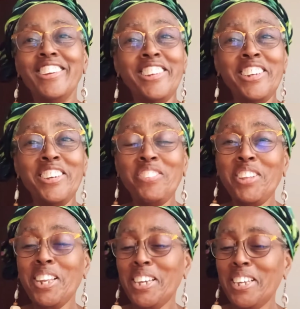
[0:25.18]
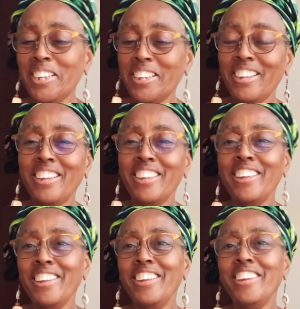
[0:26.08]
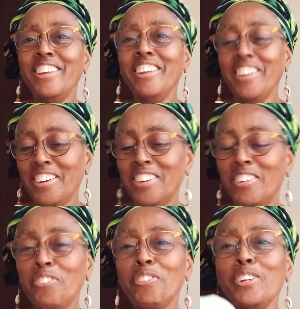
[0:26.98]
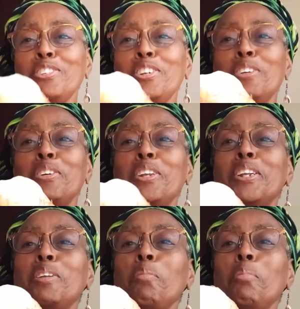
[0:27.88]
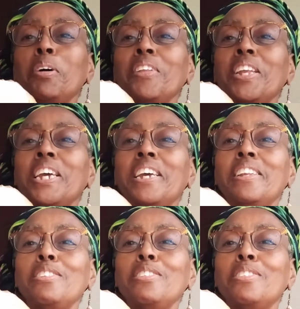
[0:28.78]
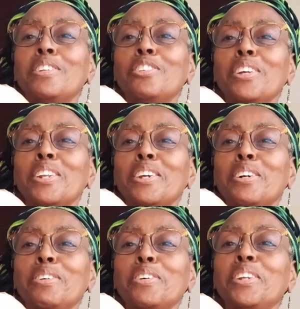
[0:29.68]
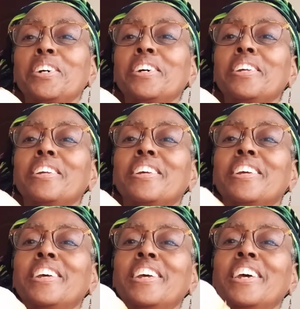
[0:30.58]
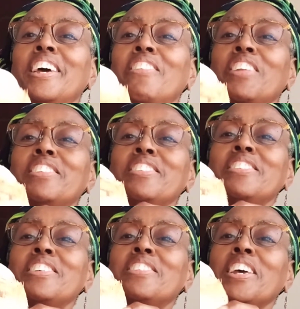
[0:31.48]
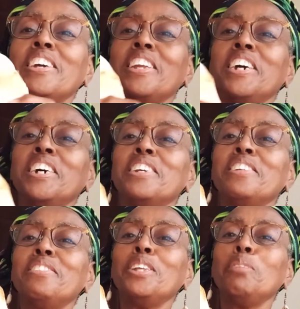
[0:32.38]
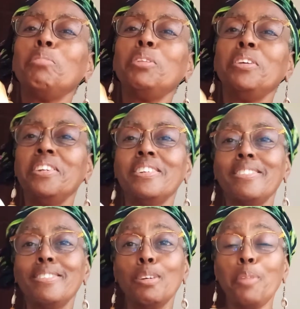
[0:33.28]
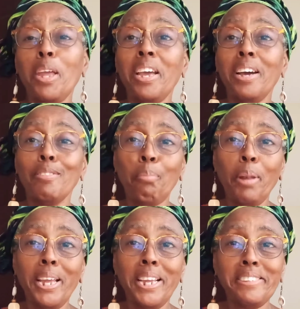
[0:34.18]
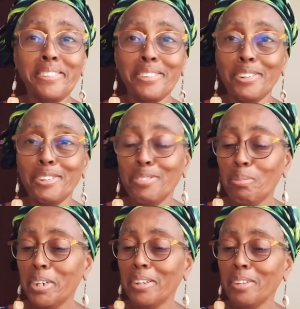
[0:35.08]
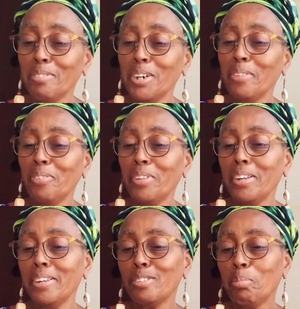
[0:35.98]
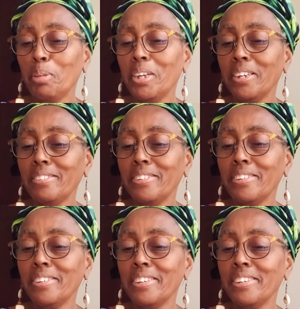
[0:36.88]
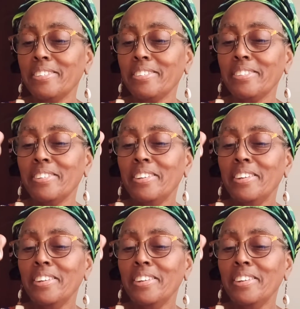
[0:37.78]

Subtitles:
Nothing like fresh coconut in the motherland. This is the jelly coconut. And this is exactly how they sell them to you, except they have plastic over them, y'all, of all things. Plastic, yes.